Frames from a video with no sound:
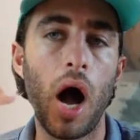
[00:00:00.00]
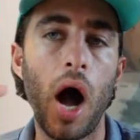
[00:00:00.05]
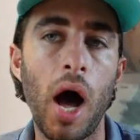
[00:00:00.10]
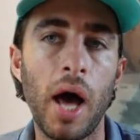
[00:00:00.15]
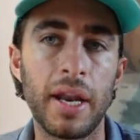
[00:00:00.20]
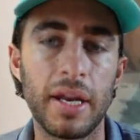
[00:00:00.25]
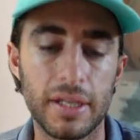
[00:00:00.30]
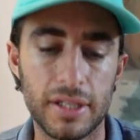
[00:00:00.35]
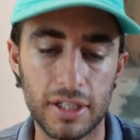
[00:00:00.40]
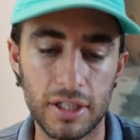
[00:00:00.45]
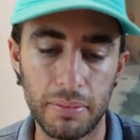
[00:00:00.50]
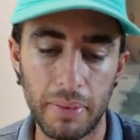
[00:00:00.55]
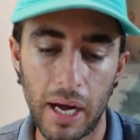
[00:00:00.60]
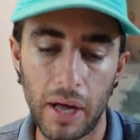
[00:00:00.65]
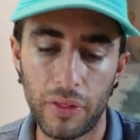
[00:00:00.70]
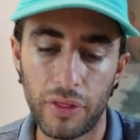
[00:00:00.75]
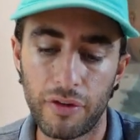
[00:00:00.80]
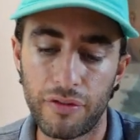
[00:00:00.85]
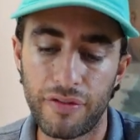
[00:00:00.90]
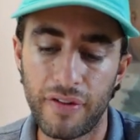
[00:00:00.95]
honest
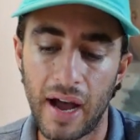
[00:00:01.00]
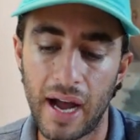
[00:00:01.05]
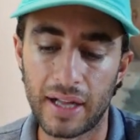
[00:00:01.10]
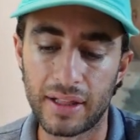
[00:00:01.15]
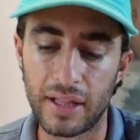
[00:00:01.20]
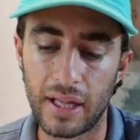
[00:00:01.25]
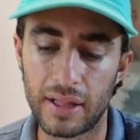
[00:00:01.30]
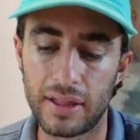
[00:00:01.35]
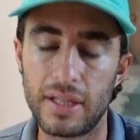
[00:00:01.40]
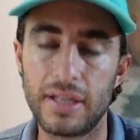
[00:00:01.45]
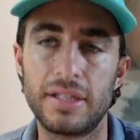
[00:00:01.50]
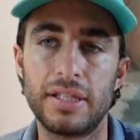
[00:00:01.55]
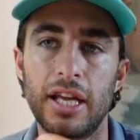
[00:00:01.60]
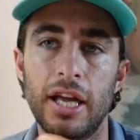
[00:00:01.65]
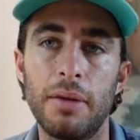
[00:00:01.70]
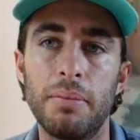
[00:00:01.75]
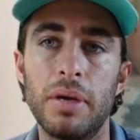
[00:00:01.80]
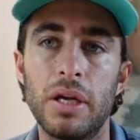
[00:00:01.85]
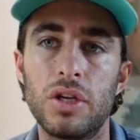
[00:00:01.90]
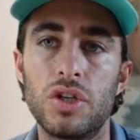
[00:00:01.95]
about the fact that this
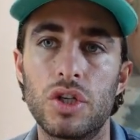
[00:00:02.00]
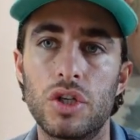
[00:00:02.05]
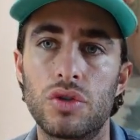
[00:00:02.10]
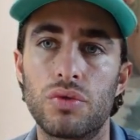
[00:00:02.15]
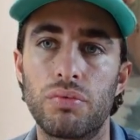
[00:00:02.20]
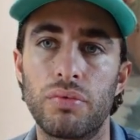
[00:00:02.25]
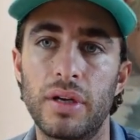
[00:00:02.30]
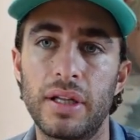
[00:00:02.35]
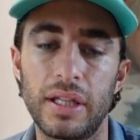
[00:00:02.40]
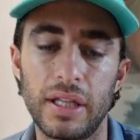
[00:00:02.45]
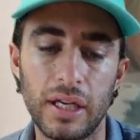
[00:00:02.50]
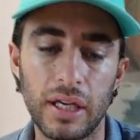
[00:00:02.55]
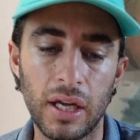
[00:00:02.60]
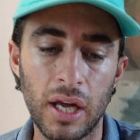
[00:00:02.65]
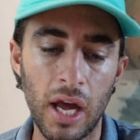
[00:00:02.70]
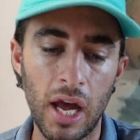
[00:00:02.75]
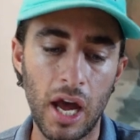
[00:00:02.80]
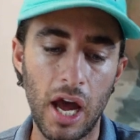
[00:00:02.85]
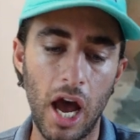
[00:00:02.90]
image is really